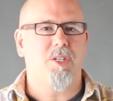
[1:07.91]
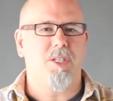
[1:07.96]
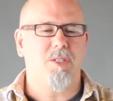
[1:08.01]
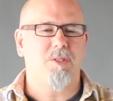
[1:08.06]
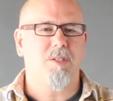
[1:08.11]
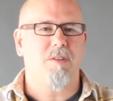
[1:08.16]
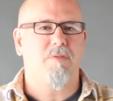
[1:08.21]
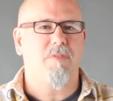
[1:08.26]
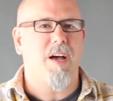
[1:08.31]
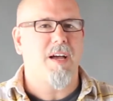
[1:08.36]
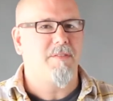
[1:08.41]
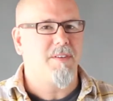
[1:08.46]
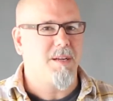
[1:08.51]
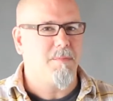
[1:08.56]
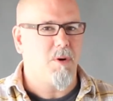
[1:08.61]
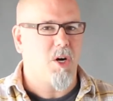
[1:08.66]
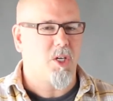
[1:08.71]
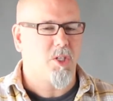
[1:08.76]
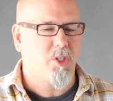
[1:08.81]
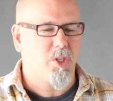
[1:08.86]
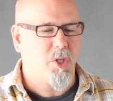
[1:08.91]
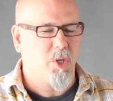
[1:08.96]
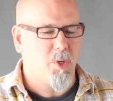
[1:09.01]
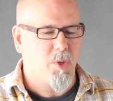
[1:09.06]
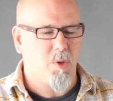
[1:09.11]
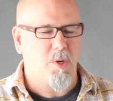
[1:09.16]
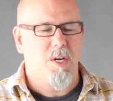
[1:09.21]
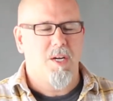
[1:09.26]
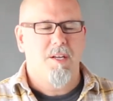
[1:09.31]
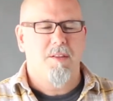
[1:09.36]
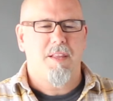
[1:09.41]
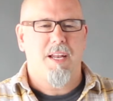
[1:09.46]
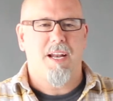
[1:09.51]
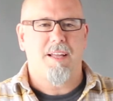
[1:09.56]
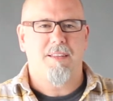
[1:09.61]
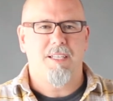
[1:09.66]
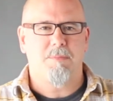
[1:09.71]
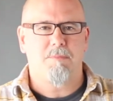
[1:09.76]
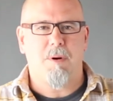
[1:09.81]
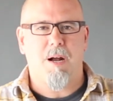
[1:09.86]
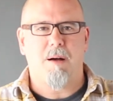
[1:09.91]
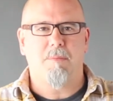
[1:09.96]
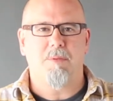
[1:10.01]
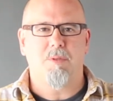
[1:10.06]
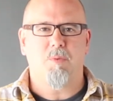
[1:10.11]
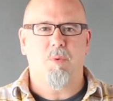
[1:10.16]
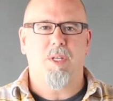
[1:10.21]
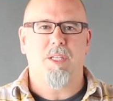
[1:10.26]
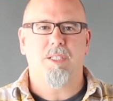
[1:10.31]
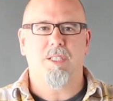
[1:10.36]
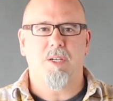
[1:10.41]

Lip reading: This is a 5D Mark II that I had this problems with.